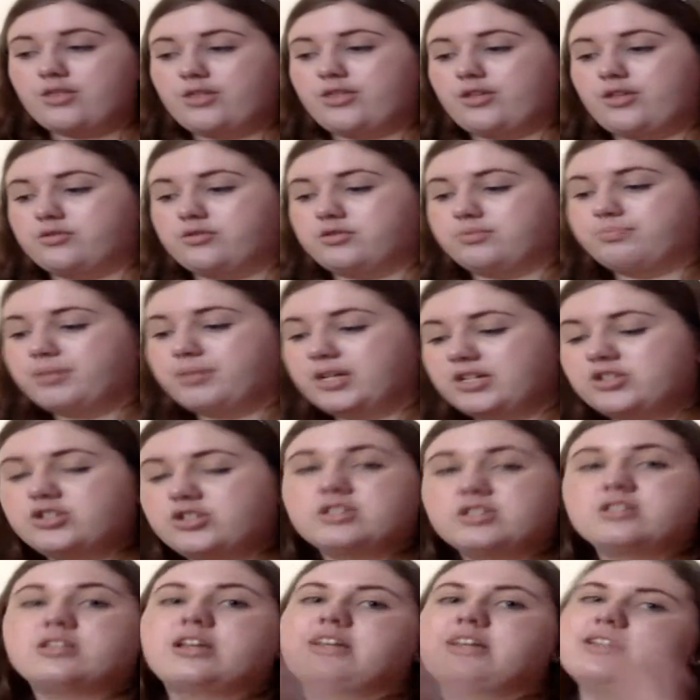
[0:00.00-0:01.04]
those
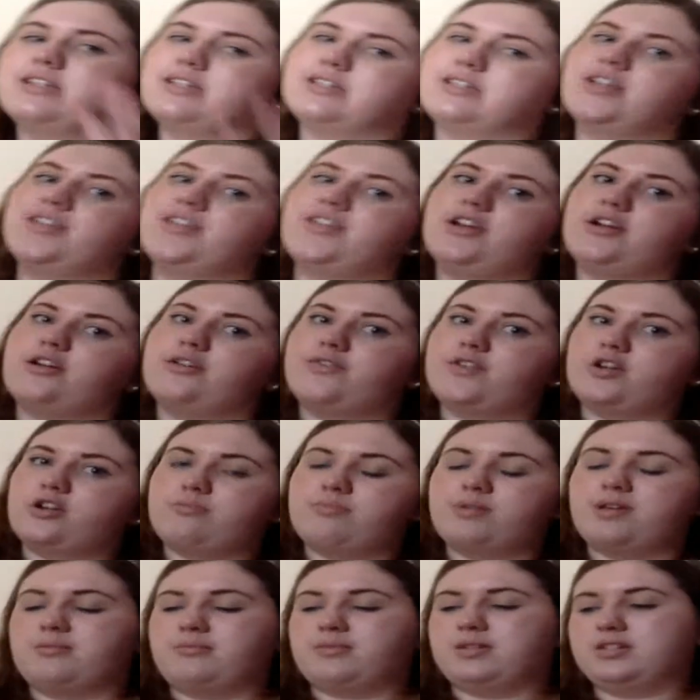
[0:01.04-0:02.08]
blushes. As I said, they are very
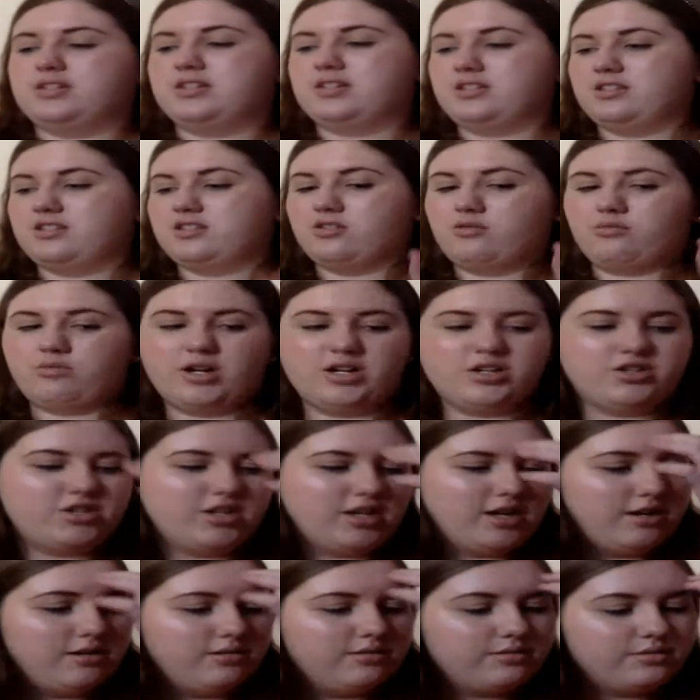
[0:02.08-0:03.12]
pigmented. So watch
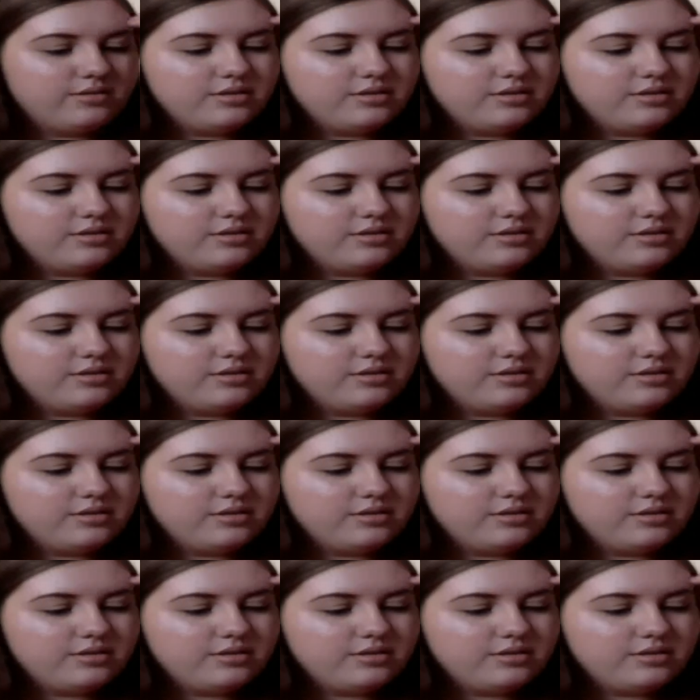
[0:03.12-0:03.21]
out.